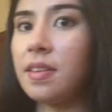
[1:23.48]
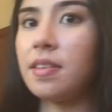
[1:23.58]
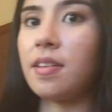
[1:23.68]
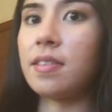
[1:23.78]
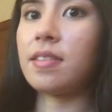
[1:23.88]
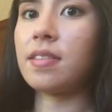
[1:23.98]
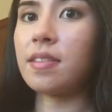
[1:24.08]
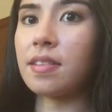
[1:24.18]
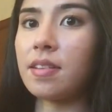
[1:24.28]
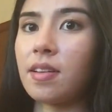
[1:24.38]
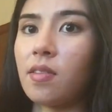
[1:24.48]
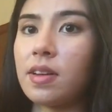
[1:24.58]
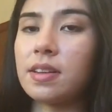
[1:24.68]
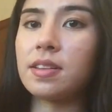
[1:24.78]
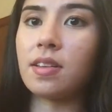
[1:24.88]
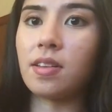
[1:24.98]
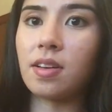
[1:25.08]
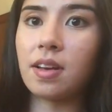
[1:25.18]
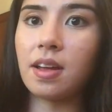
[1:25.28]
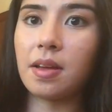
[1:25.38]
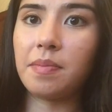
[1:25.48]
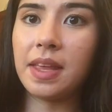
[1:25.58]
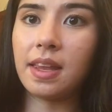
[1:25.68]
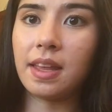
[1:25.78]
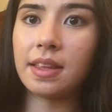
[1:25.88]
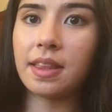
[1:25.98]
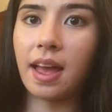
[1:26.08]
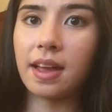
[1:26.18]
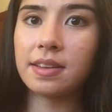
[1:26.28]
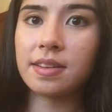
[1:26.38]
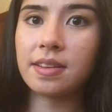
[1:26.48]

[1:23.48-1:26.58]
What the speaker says: So it's going to look a bit like that.